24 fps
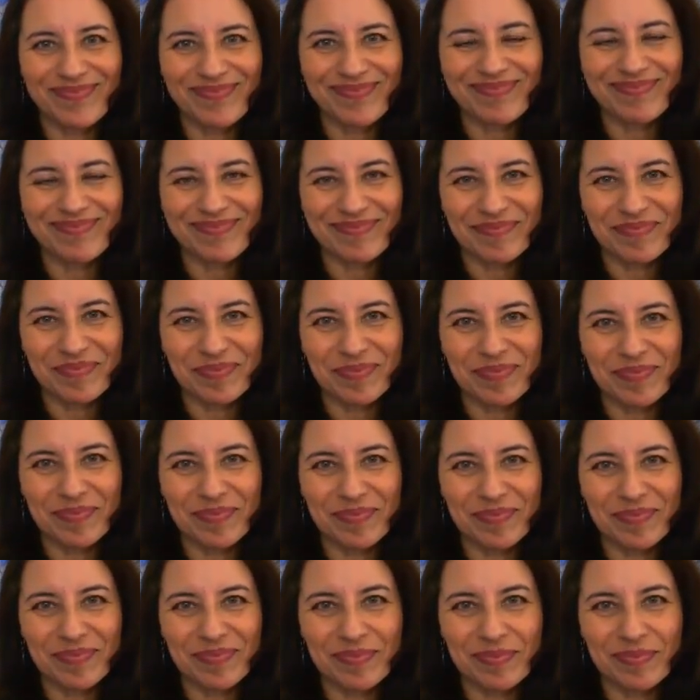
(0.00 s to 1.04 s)

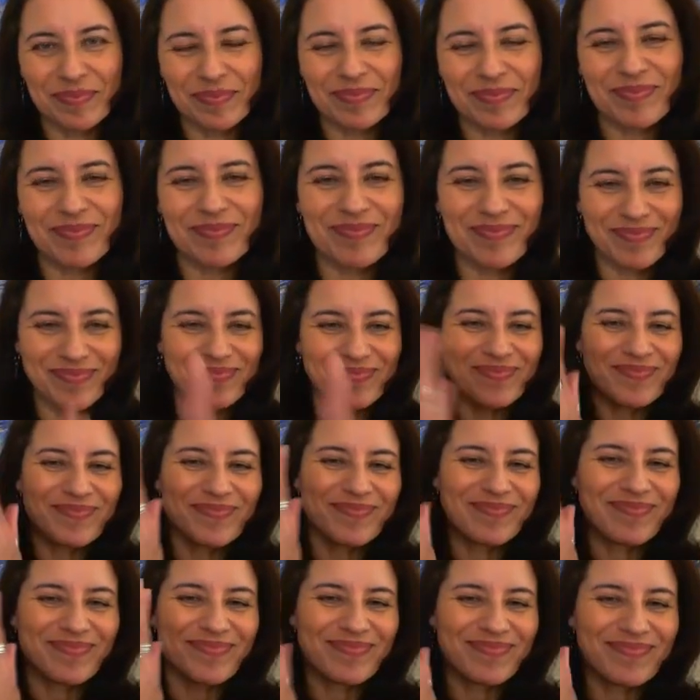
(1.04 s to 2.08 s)

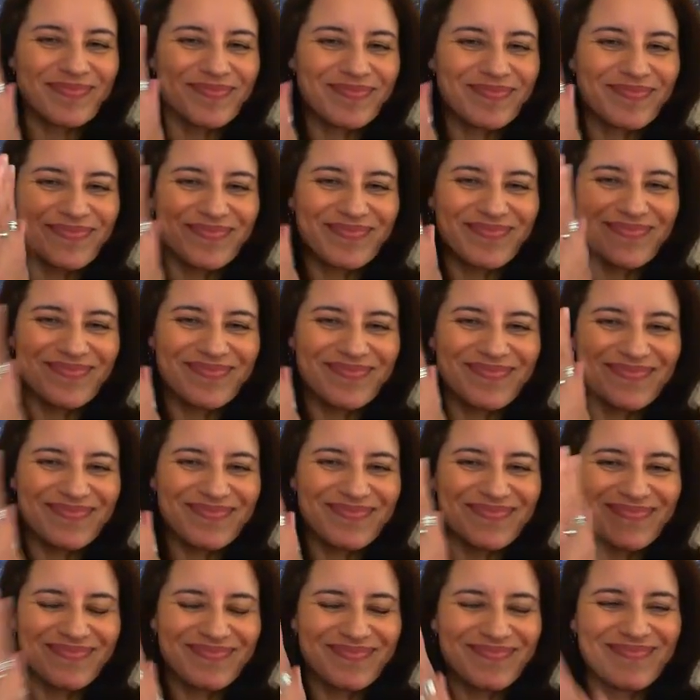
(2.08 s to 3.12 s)

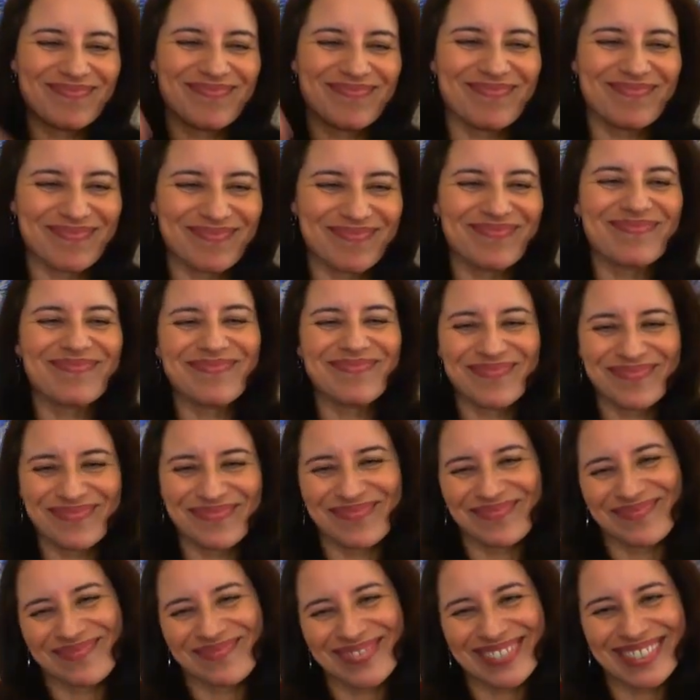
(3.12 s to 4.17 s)

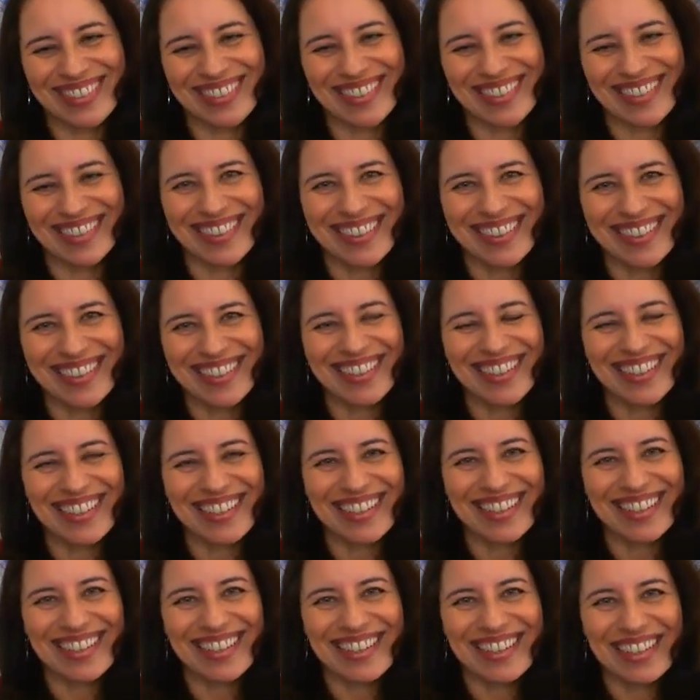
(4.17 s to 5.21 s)

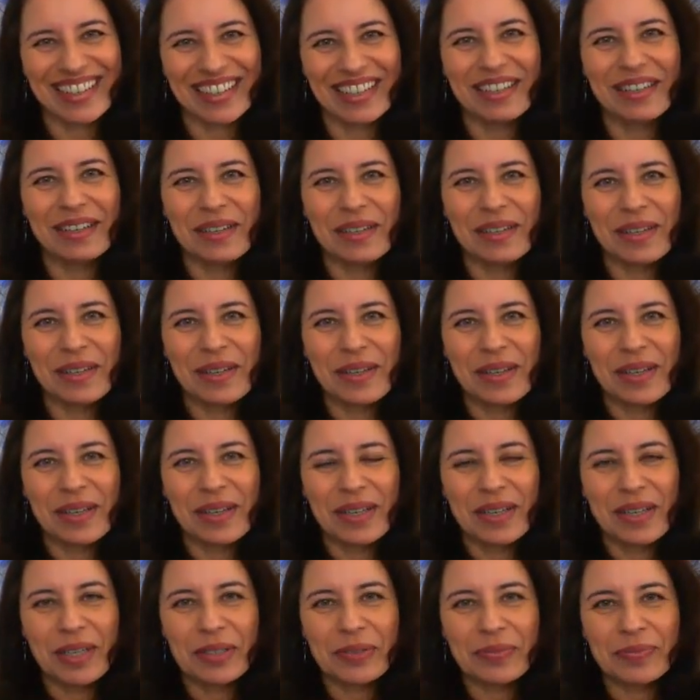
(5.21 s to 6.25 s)

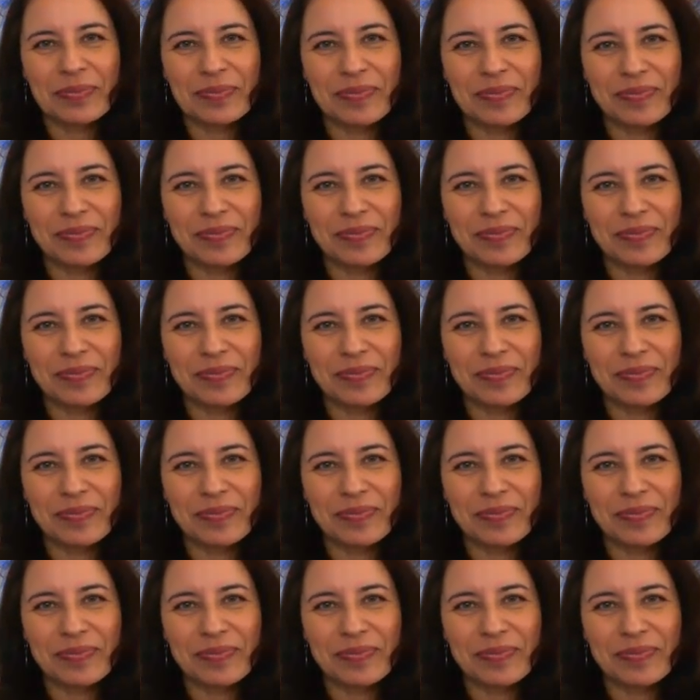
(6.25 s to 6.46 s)
No words are spoken by the person on screen.